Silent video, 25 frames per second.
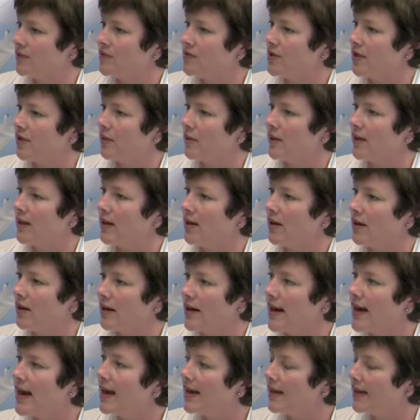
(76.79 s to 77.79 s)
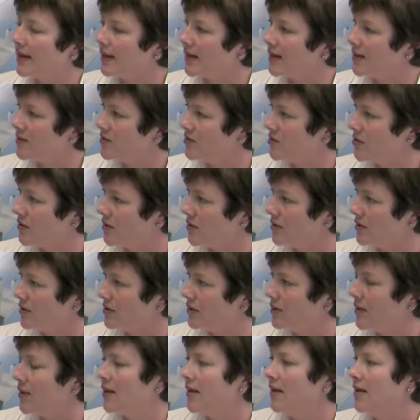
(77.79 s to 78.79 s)
So we are heading
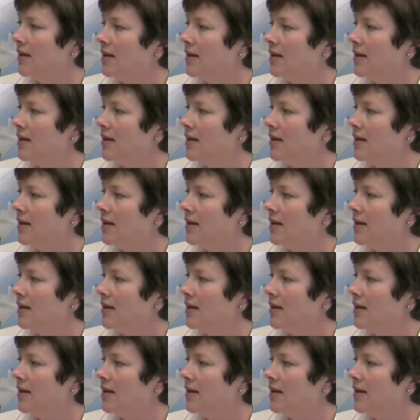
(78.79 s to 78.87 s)
into